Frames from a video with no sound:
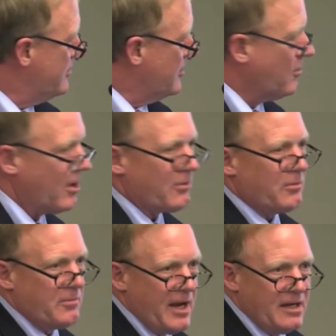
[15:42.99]
you want to
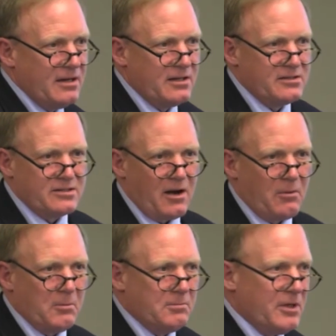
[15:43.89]
remain a
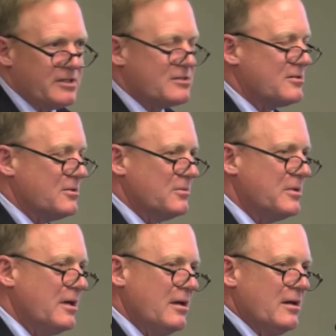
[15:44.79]
desirable place to
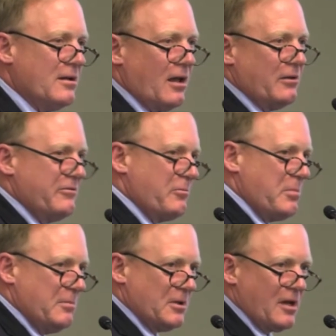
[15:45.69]
not only for
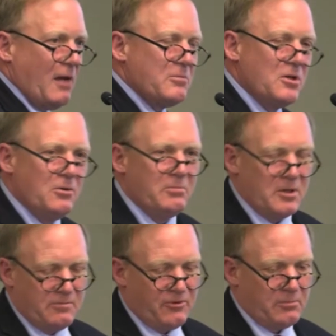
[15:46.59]
people to come to,
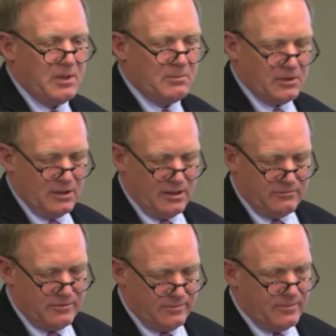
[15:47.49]
but for people to
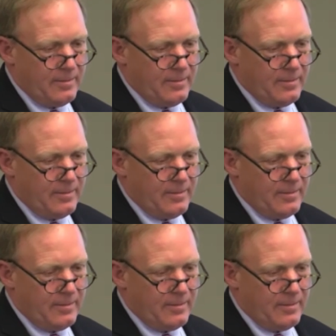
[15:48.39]
live.